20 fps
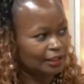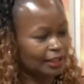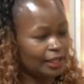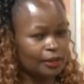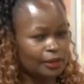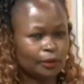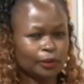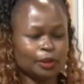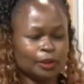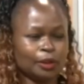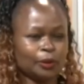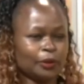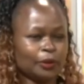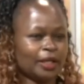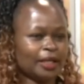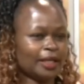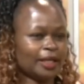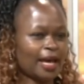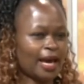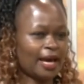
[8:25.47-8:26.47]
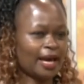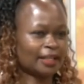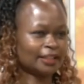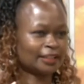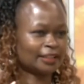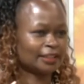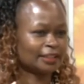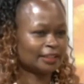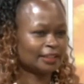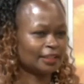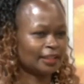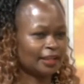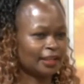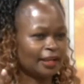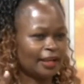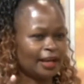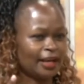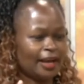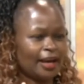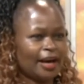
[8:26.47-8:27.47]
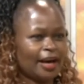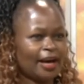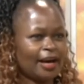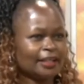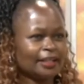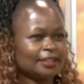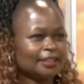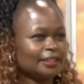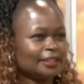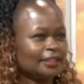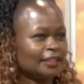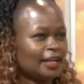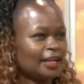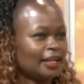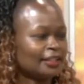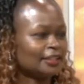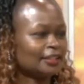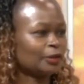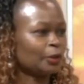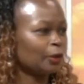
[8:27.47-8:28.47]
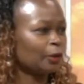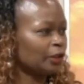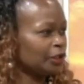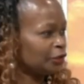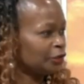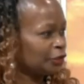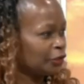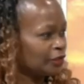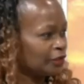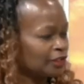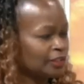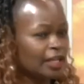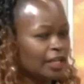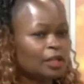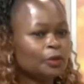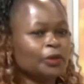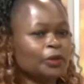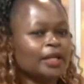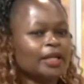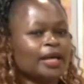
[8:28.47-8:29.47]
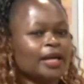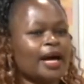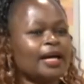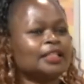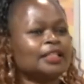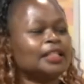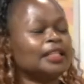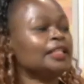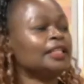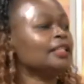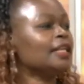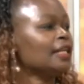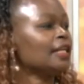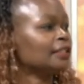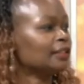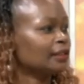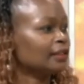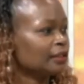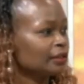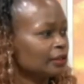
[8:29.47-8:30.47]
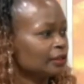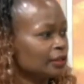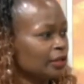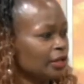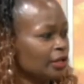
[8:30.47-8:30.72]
They're not looking at, at, at coalitions. They're looking at leaders.